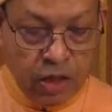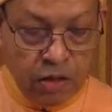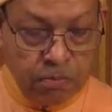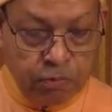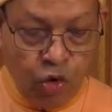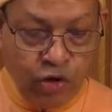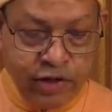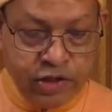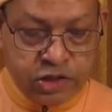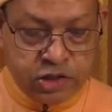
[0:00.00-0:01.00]

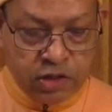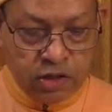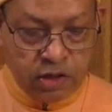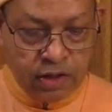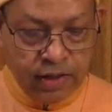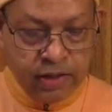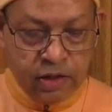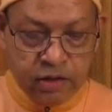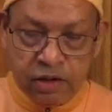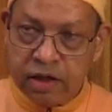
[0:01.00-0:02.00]
Boys like
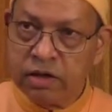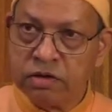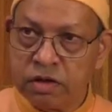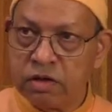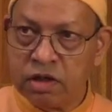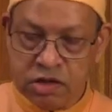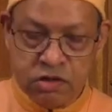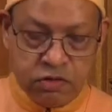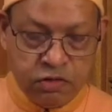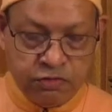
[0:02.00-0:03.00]
Narendra, that
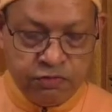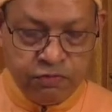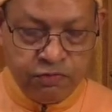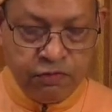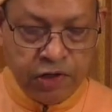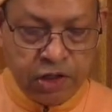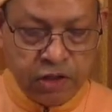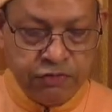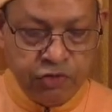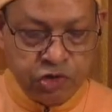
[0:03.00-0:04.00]
is the
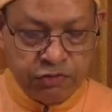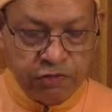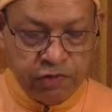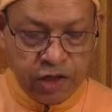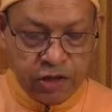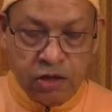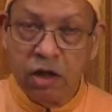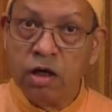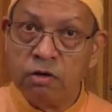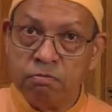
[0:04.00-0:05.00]
future Vivekananda,
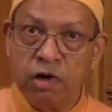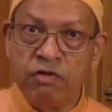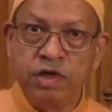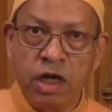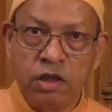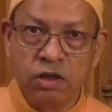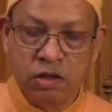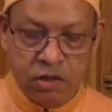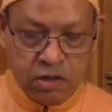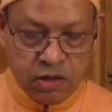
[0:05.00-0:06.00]
Bhavanath,
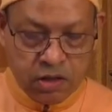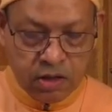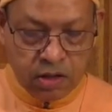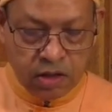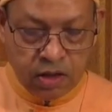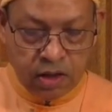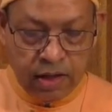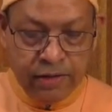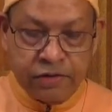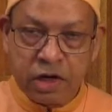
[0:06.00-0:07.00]

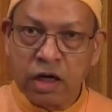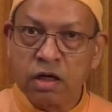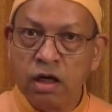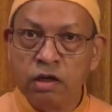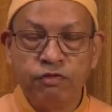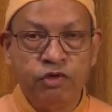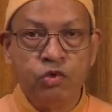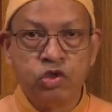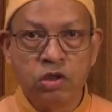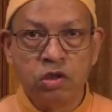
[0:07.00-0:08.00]
and Rakal, the
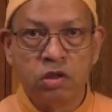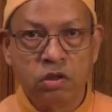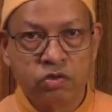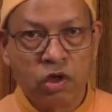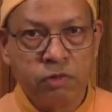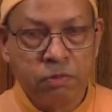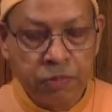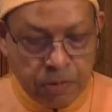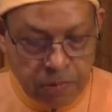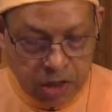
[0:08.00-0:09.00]
future Swami
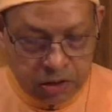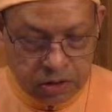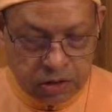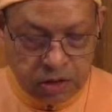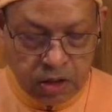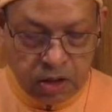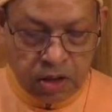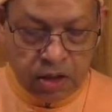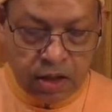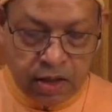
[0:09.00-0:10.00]
Brahmananda,
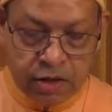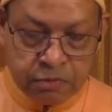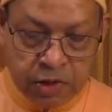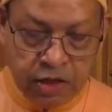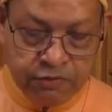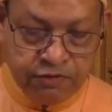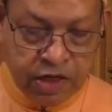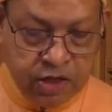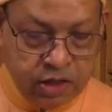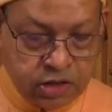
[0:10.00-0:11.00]
are my
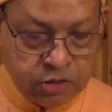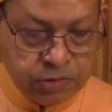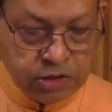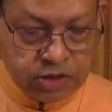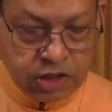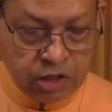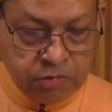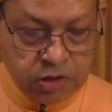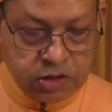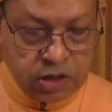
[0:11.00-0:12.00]
very intimate
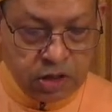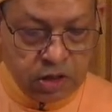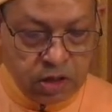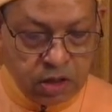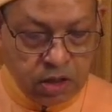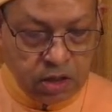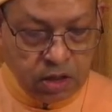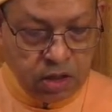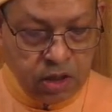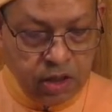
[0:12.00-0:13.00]
disciples.
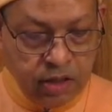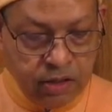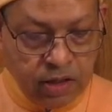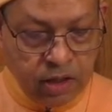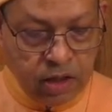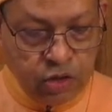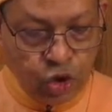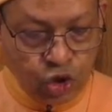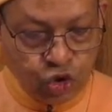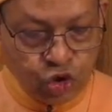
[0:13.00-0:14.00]
They are
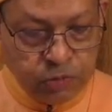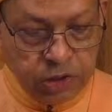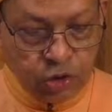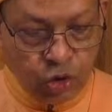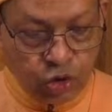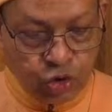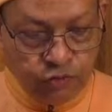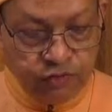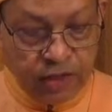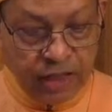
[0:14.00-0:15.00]
not to be thought
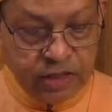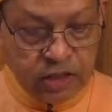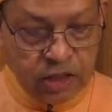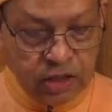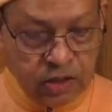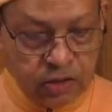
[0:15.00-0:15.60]
of lightly.